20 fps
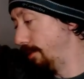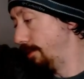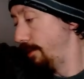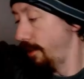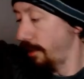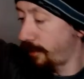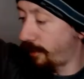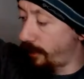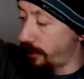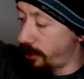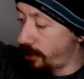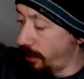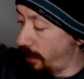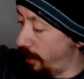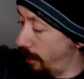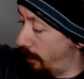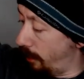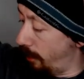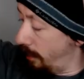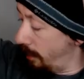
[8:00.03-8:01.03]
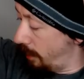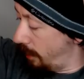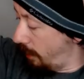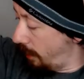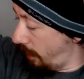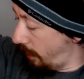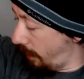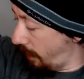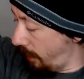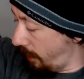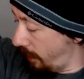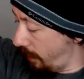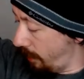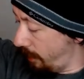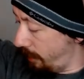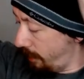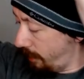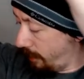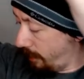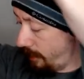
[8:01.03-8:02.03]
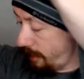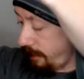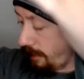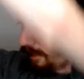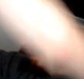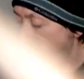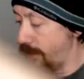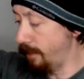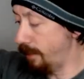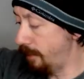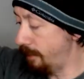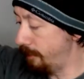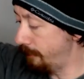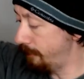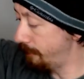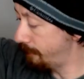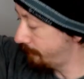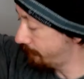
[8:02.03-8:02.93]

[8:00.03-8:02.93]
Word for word: just for show, and, um,